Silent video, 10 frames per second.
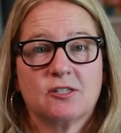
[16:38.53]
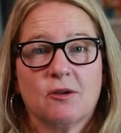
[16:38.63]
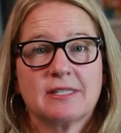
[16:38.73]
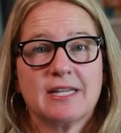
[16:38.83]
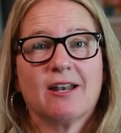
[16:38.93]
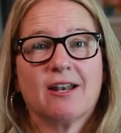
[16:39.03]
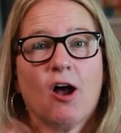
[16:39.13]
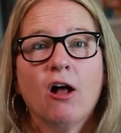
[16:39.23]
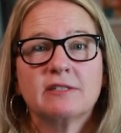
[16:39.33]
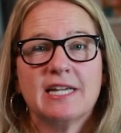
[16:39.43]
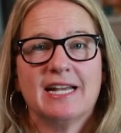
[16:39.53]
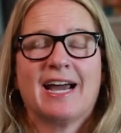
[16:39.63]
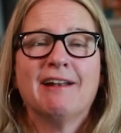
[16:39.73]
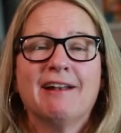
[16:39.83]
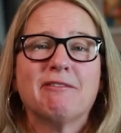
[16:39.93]
So it's like an all day, it's
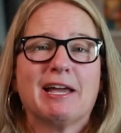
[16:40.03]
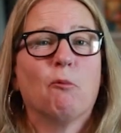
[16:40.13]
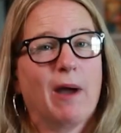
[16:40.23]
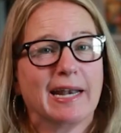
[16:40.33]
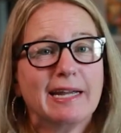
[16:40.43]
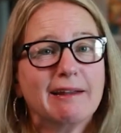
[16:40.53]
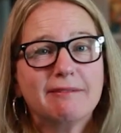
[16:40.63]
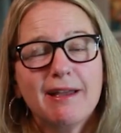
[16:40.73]
kind of like a wedding.